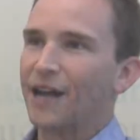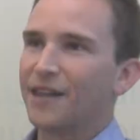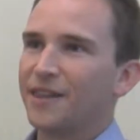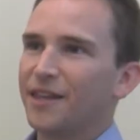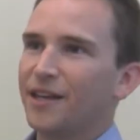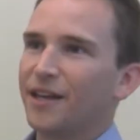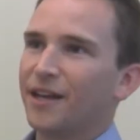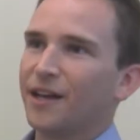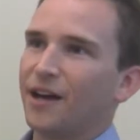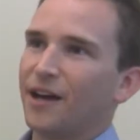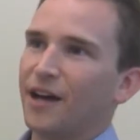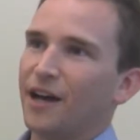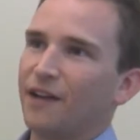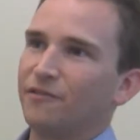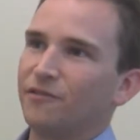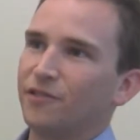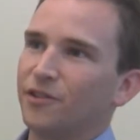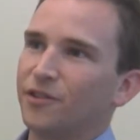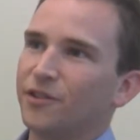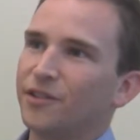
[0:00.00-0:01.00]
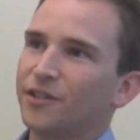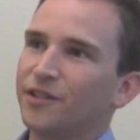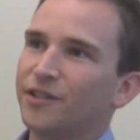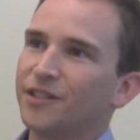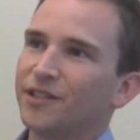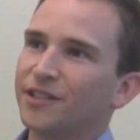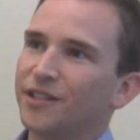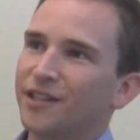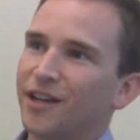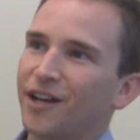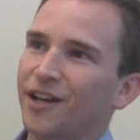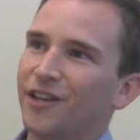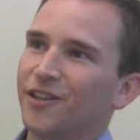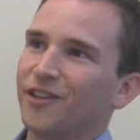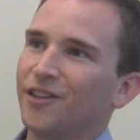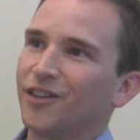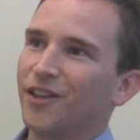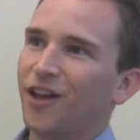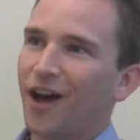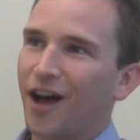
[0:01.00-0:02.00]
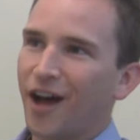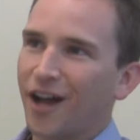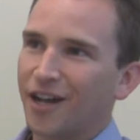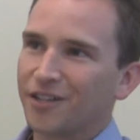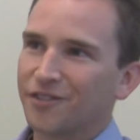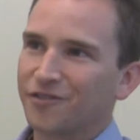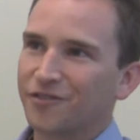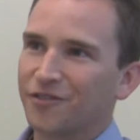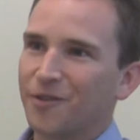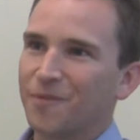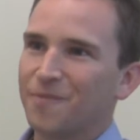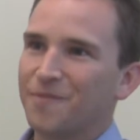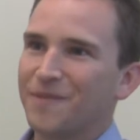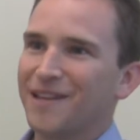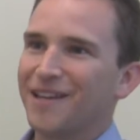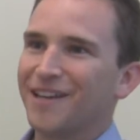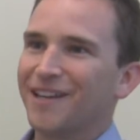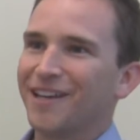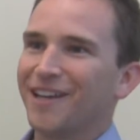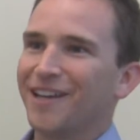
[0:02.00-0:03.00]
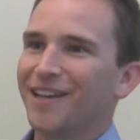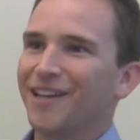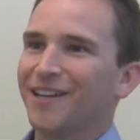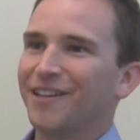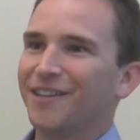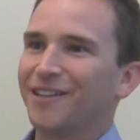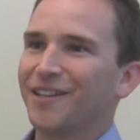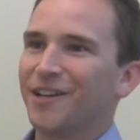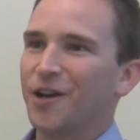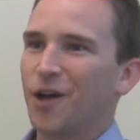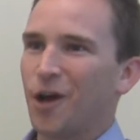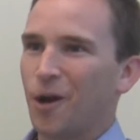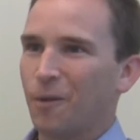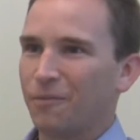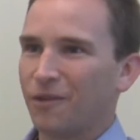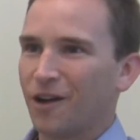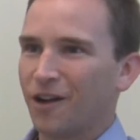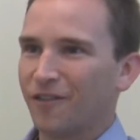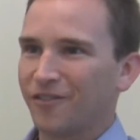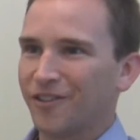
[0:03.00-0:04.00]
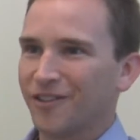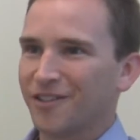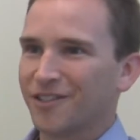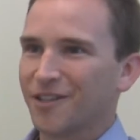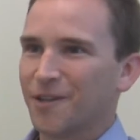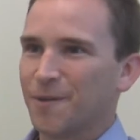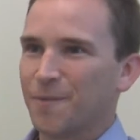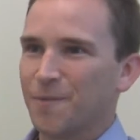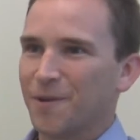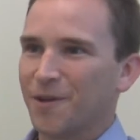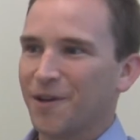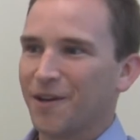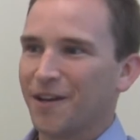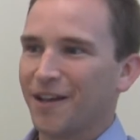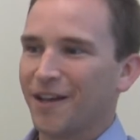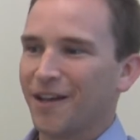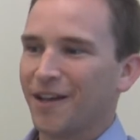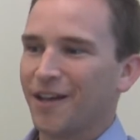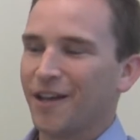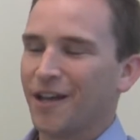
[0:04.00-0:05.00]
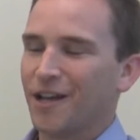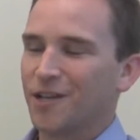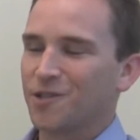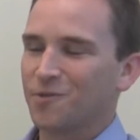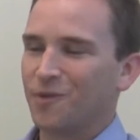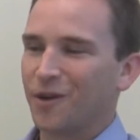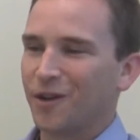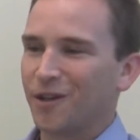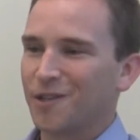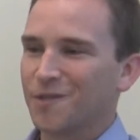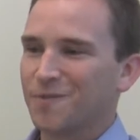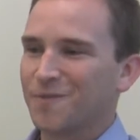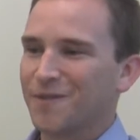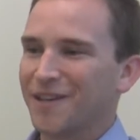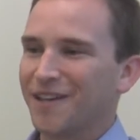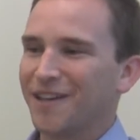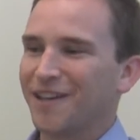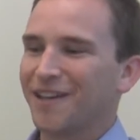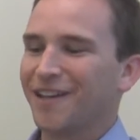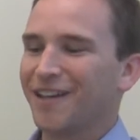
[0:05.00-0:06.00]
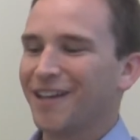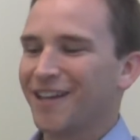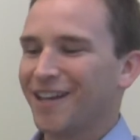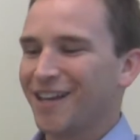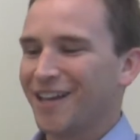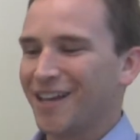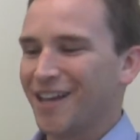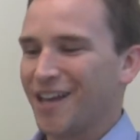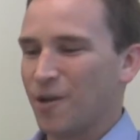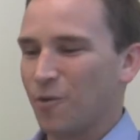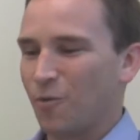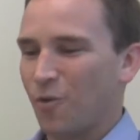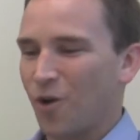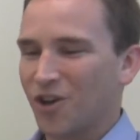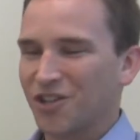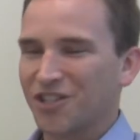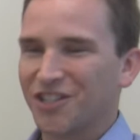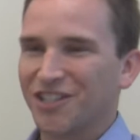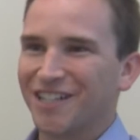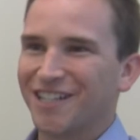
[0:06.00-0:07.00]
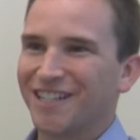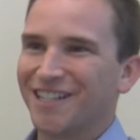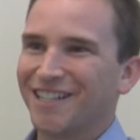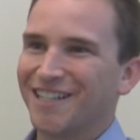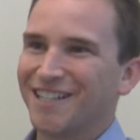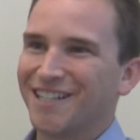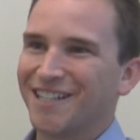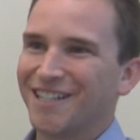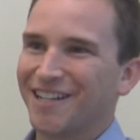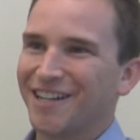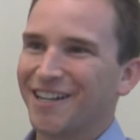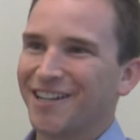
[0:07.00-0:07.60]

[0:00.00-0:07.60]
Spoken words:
I think I've learned a lot from being in the nonprofit community as well as being in Washington, D.C.